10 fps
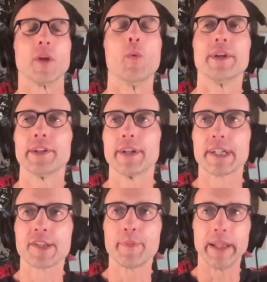What you're
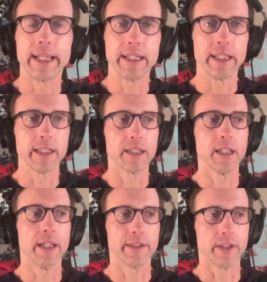explaining,
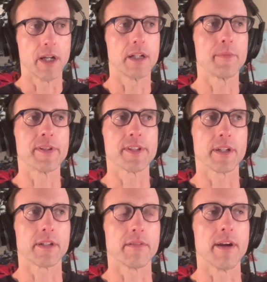and you're
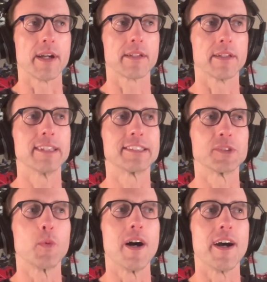100% correct. And this
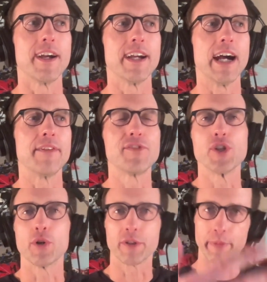is why I've
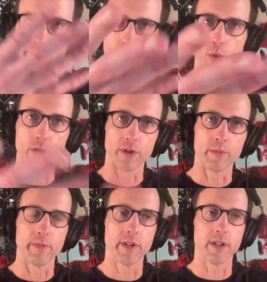joked before
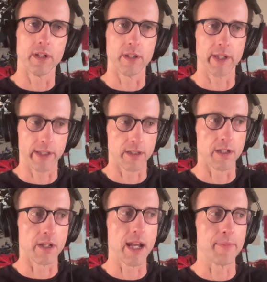eh, here
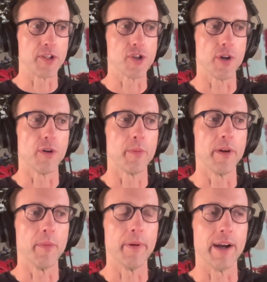on Happy Job
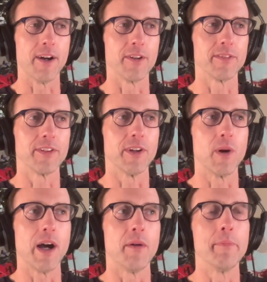about you
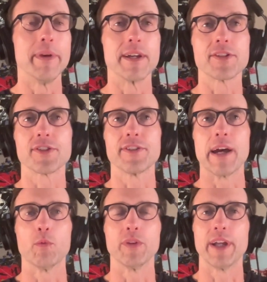know I'll miss
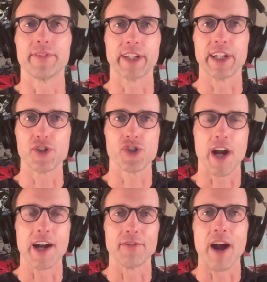that we'll never get
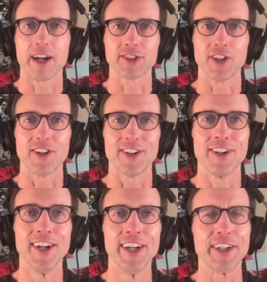shy rock star
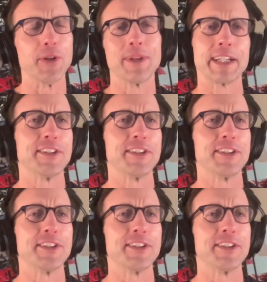you know like